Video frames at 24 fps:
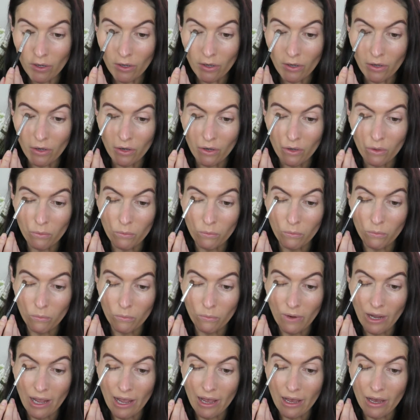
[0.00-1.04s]
Oh
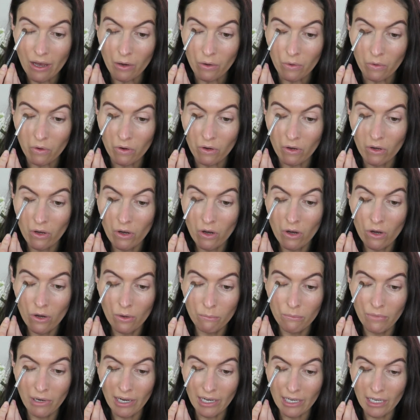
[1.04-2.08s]
wow. Oh
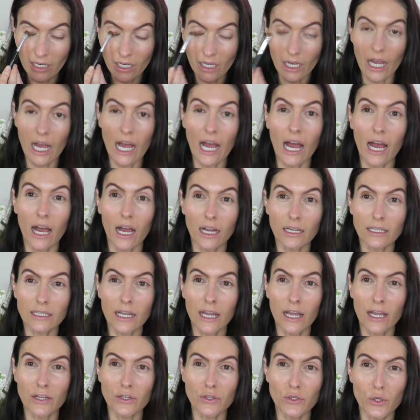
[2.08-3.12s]
my
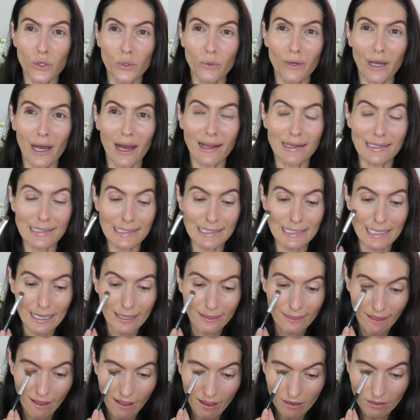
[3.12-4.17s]
god, can you guys
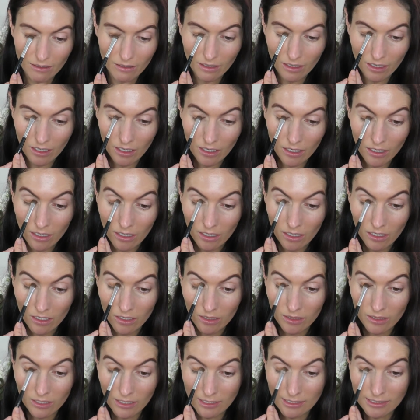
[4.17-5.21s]
see that?
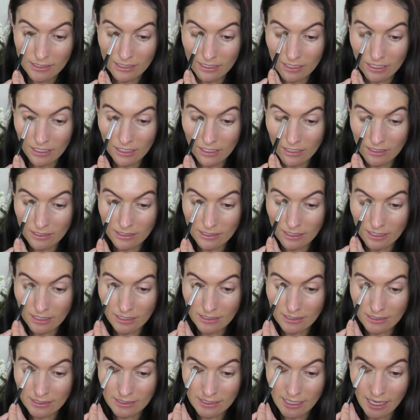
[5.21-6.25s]
This is
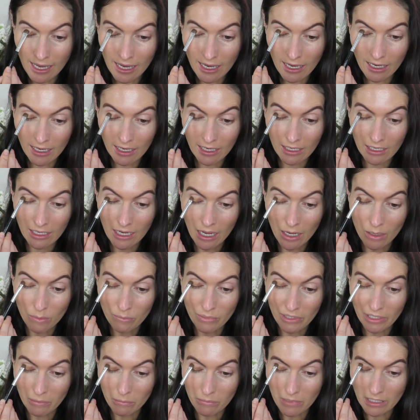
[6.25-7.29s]
insane how
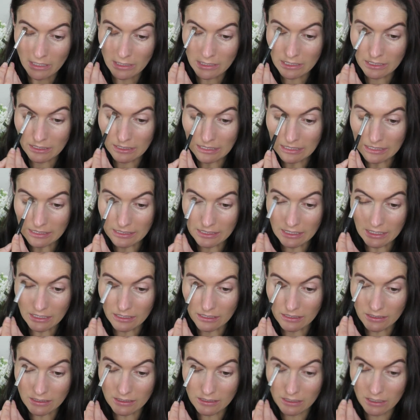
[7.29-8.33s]
pigmented this
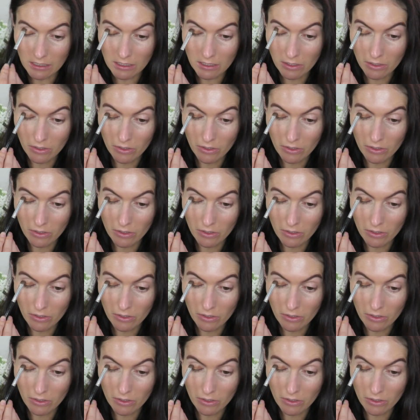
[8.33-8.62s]
is.